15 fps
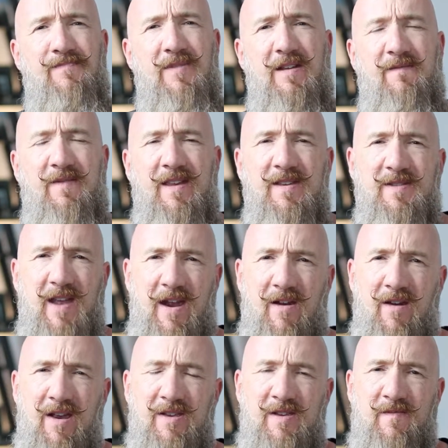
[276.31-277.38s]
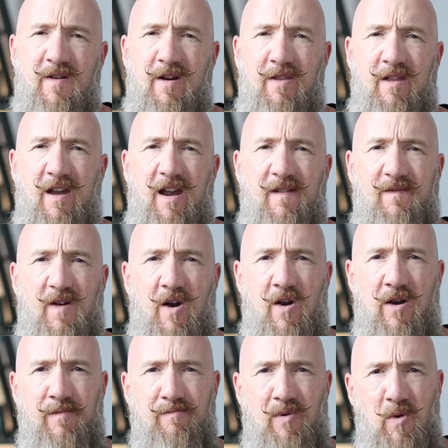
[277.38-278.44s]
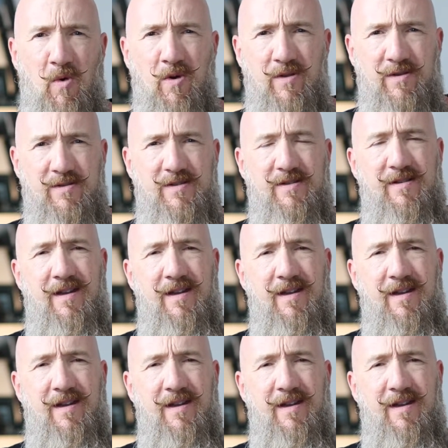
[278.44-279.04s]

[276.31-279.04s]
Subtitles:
If these areas of our life are important,